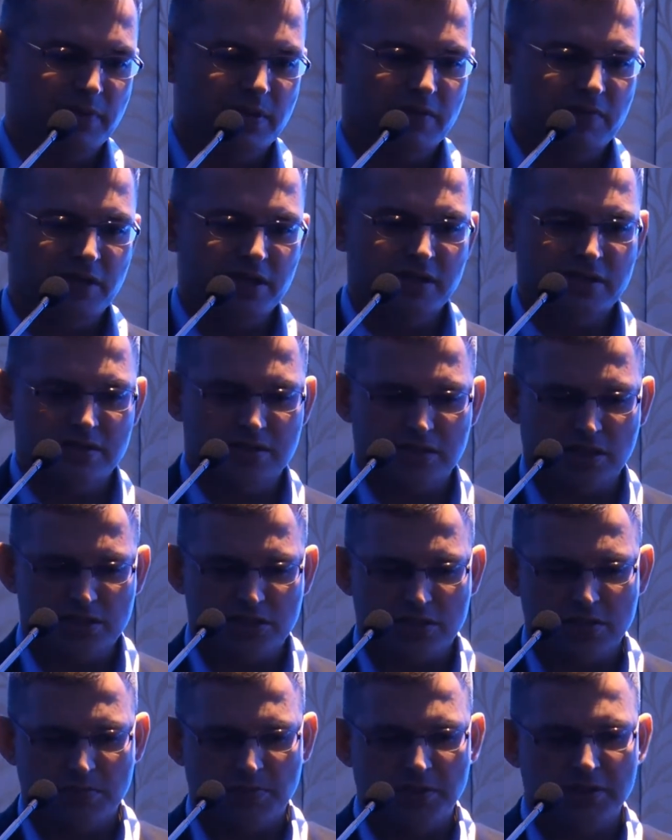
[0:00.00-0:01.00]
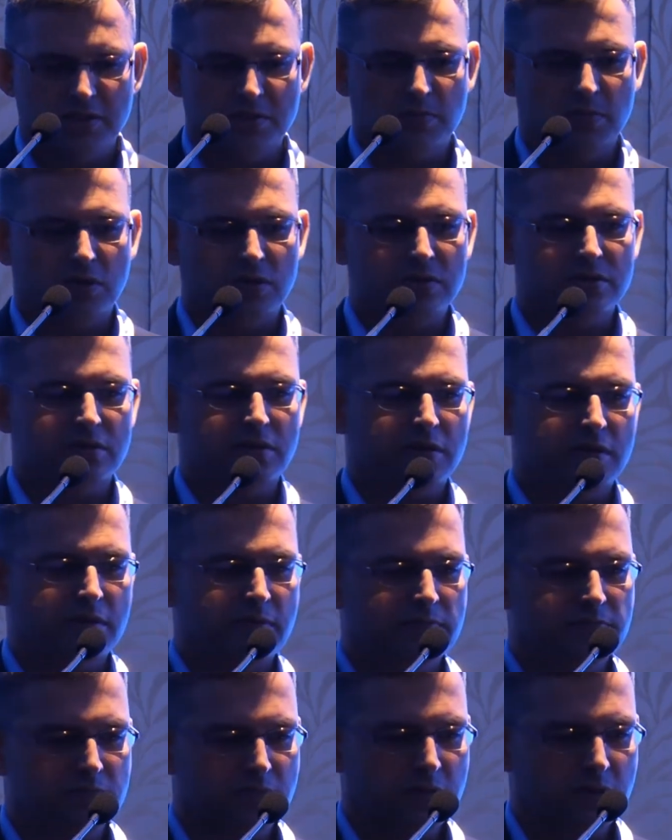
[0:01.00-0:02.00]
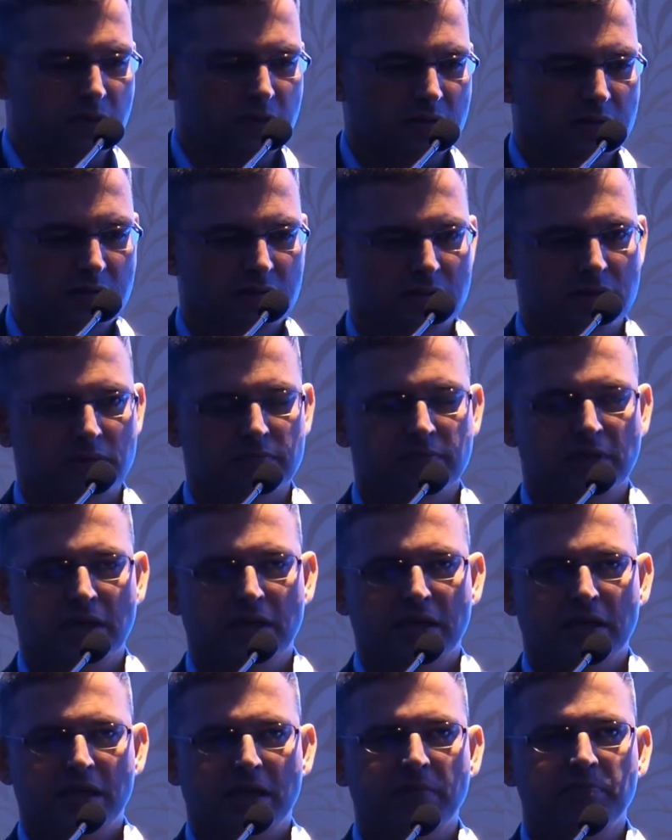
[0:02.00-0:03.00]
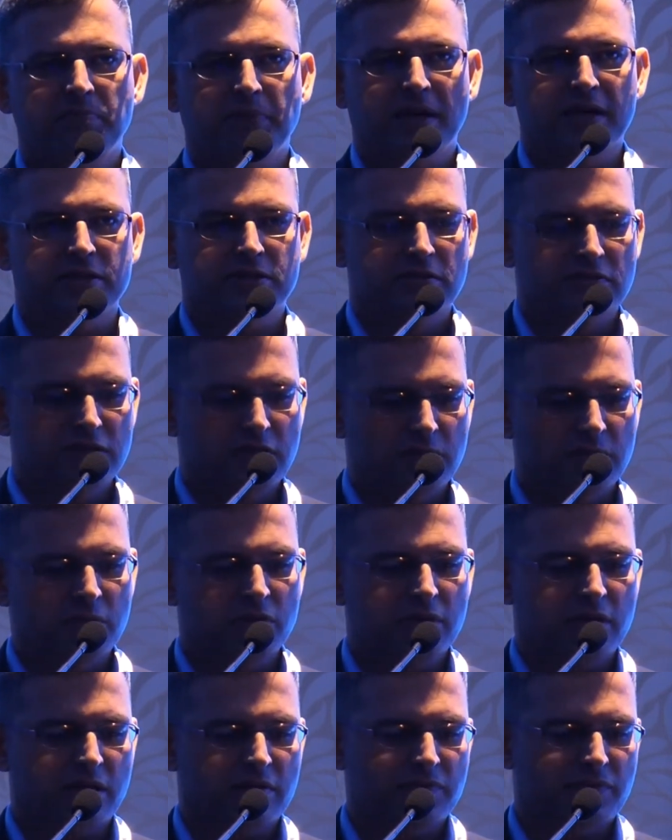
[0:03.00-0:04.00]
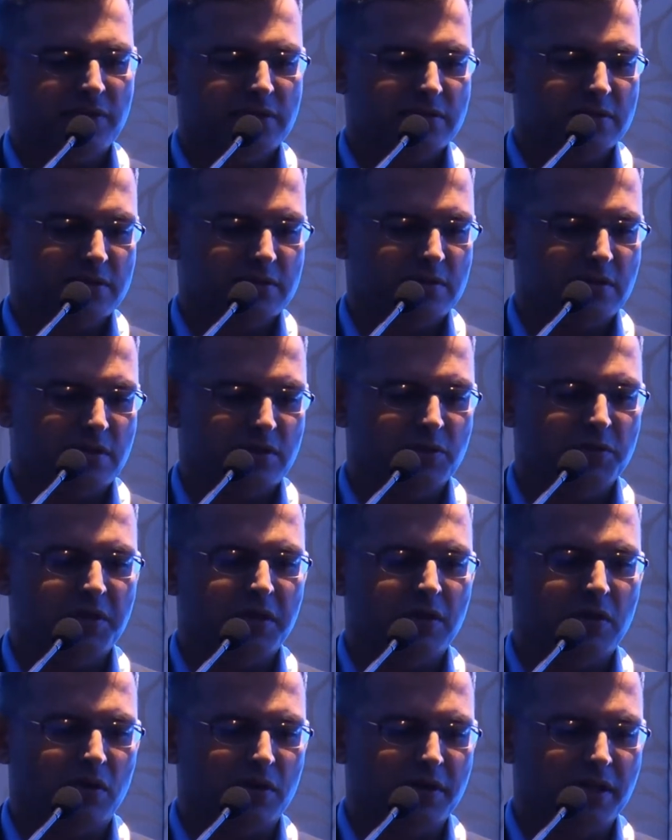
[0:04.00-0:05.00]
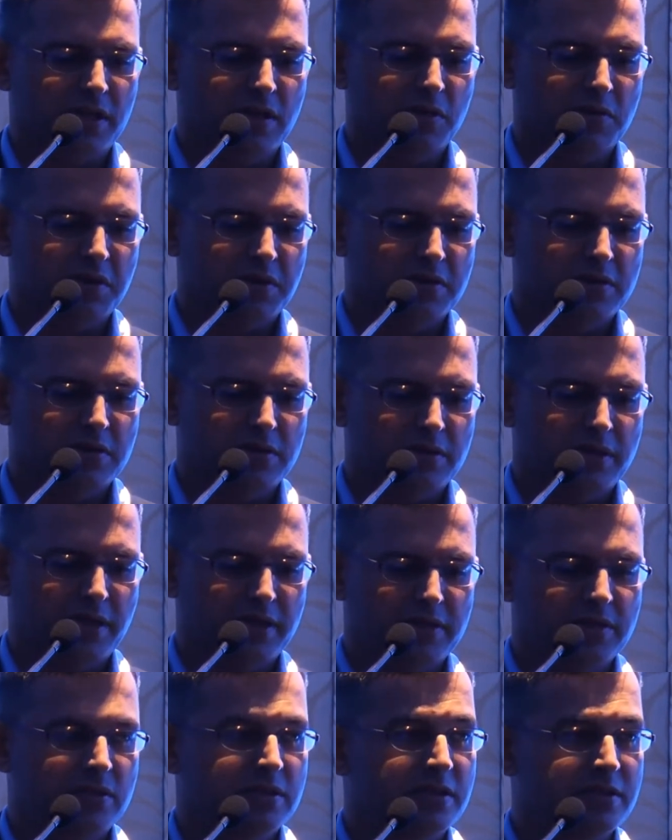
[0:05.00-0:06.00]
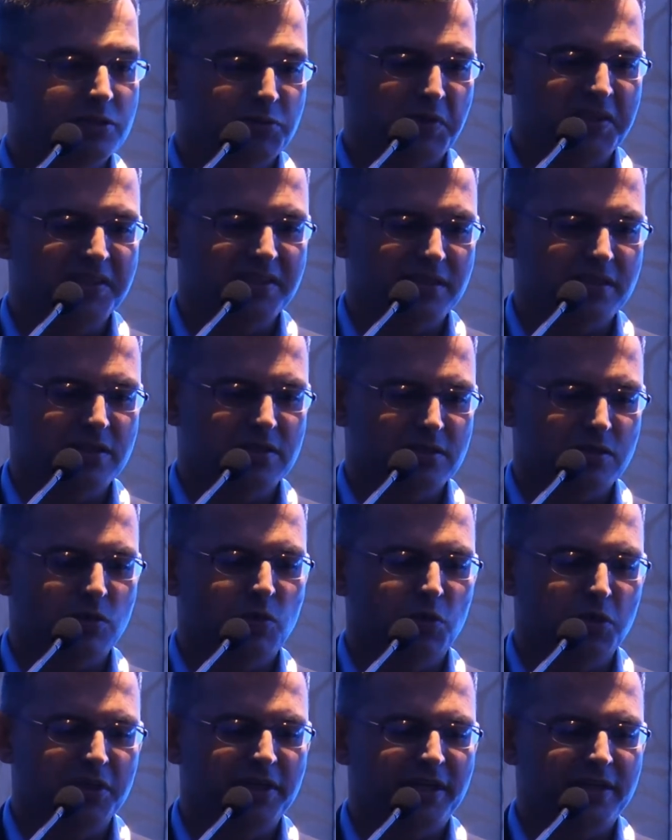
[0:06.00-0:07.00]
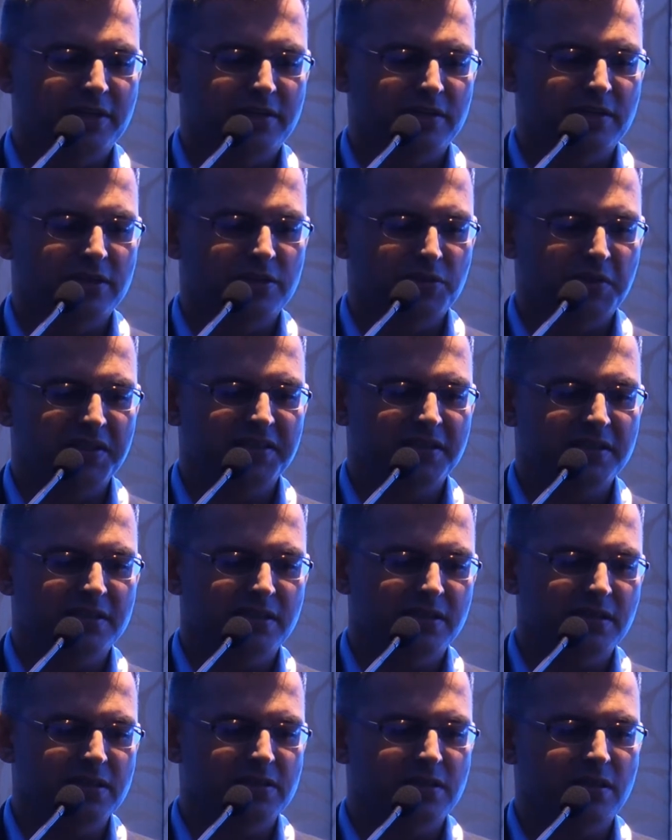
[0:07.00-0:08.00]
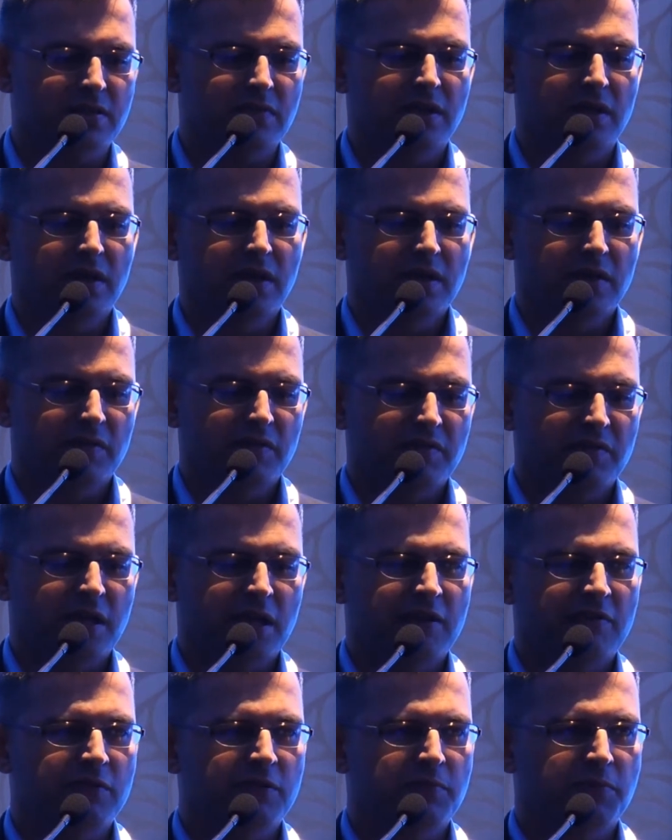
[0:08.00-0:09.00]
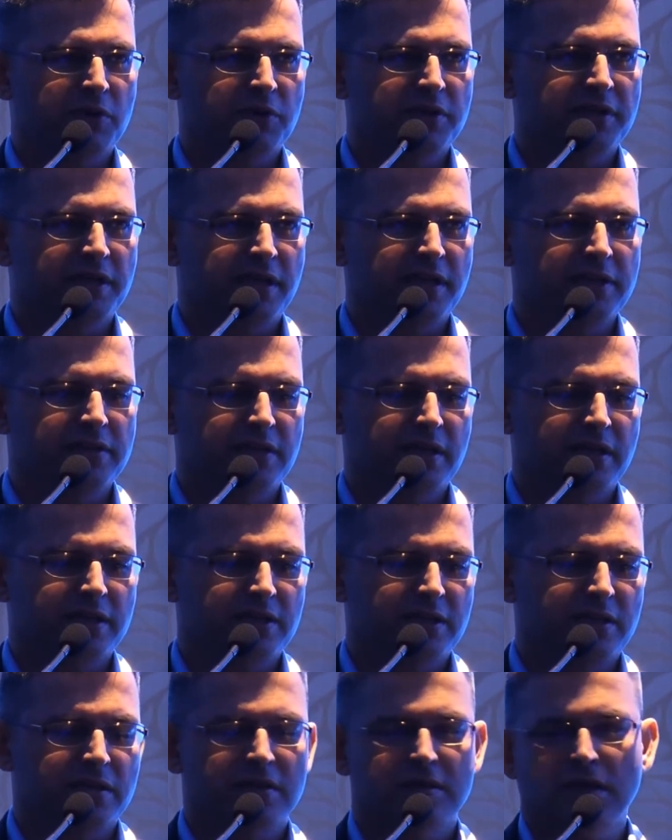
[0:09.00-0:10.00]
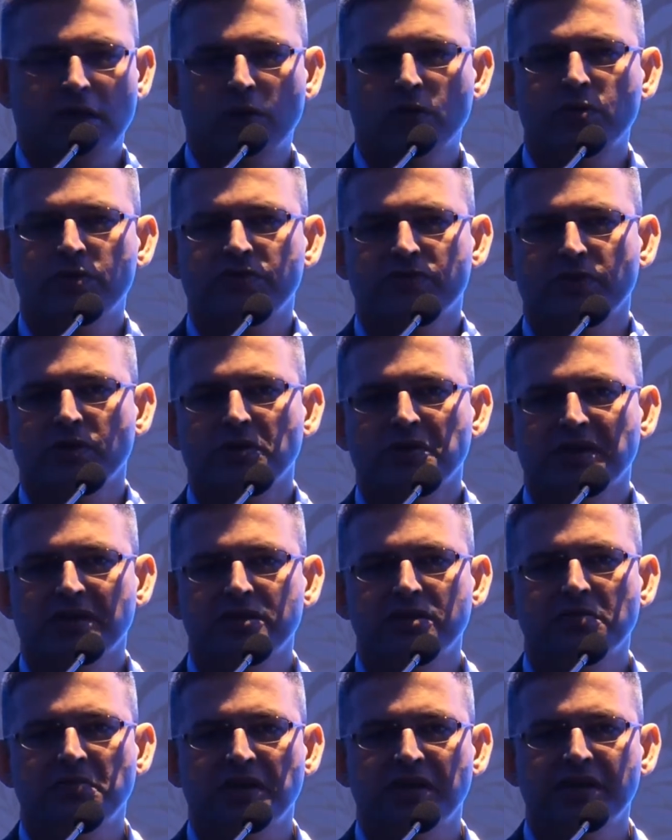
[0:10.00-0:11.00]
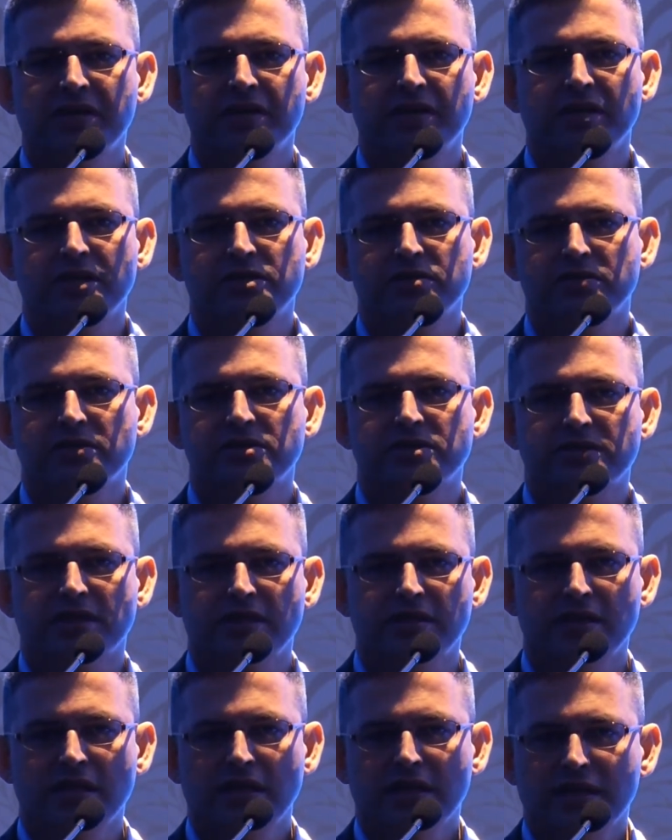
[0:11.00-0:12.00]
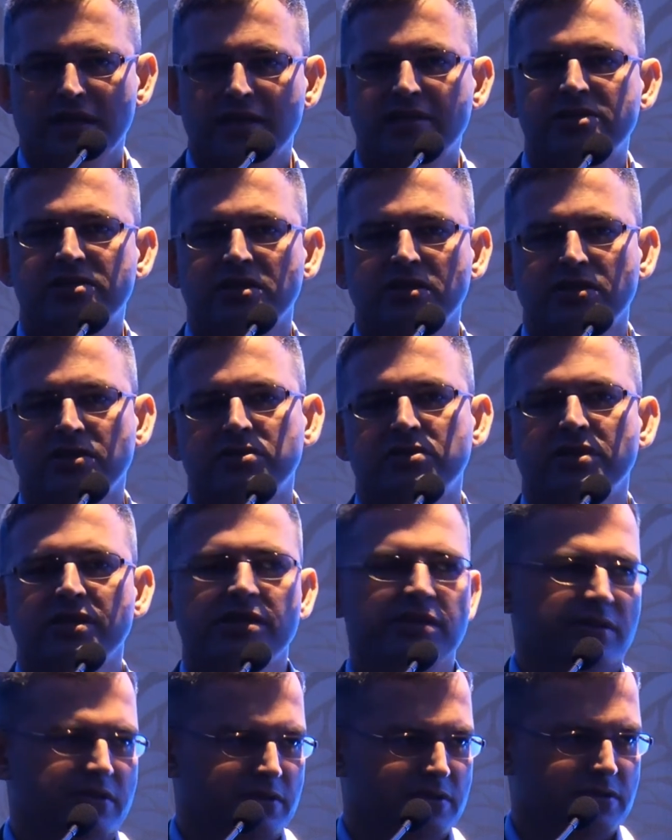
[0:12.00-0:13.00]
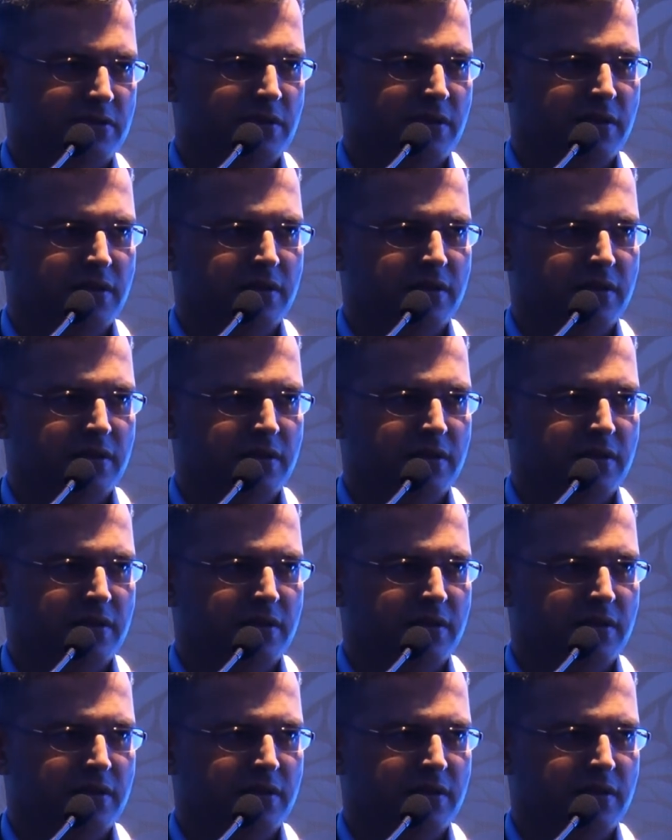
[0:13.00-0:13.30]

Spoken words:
We touched a bit about the impact of demographics. You can already look at the data in this is an old data. In 2010 itself, we have 11.880. Now, if you look at the median age of the state, it's 33 years.